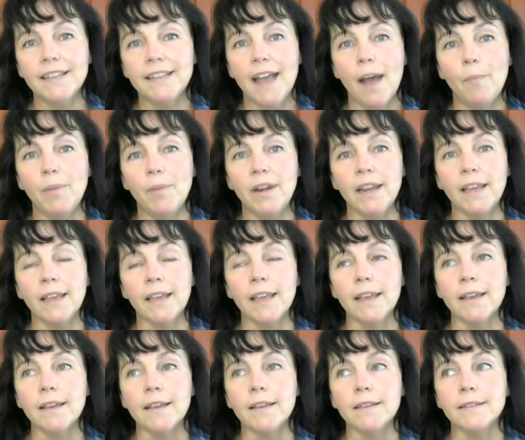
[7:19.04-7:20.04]
happening
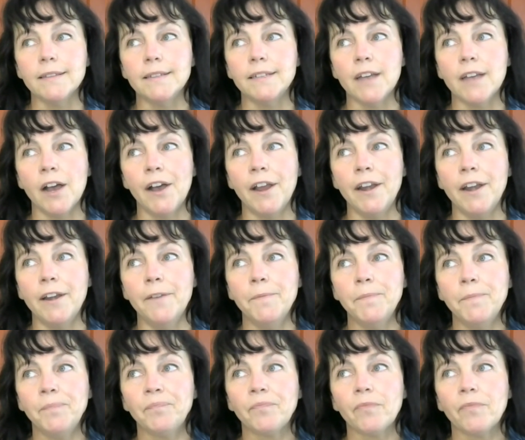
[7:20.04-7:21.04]
is done,
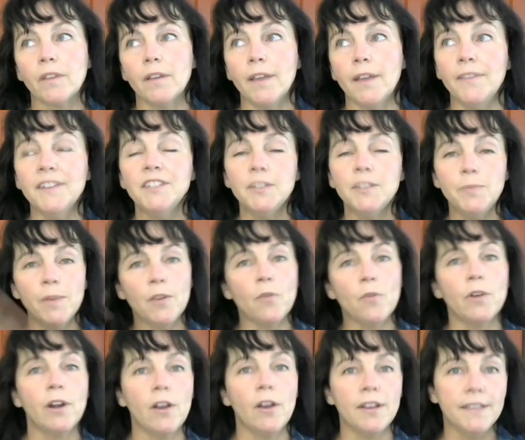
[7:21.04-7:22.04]
and this has been
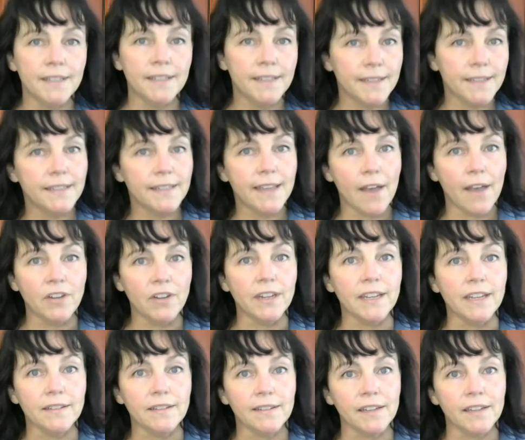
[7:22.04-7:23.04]
going on since the
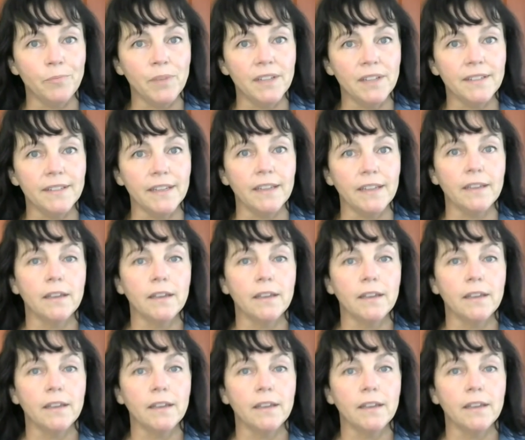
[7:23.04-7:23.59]
70s in BC.